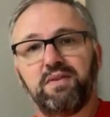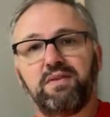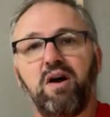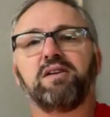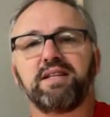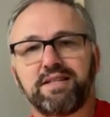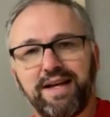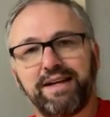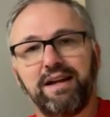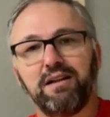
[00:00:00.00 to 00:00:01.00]
onto the
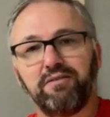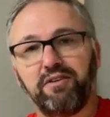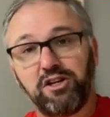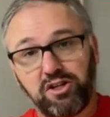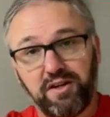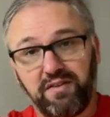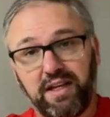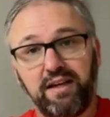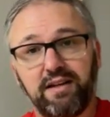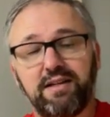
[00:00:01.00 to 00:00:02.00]
second elevation of the
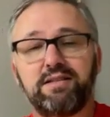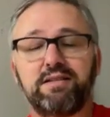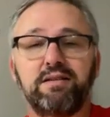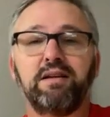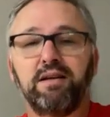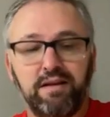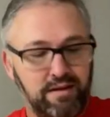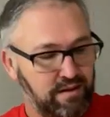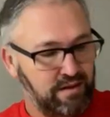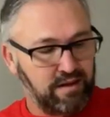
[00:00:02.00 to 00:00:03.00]
helix,
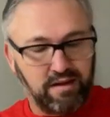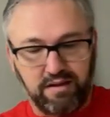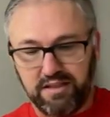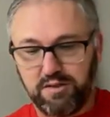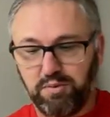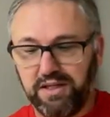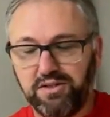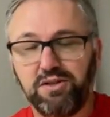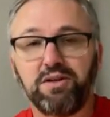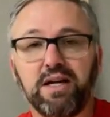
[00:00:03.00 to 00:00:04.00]
and I'll explain
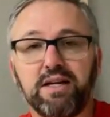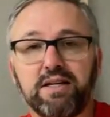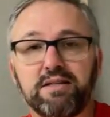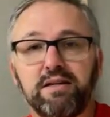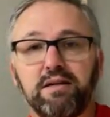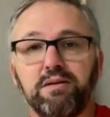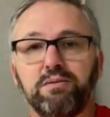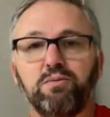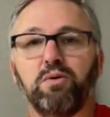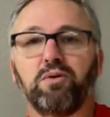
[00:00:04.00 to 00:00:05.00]
to you guys uh,
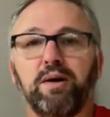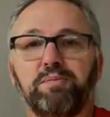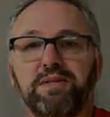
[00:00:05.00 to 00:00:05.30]
what we're up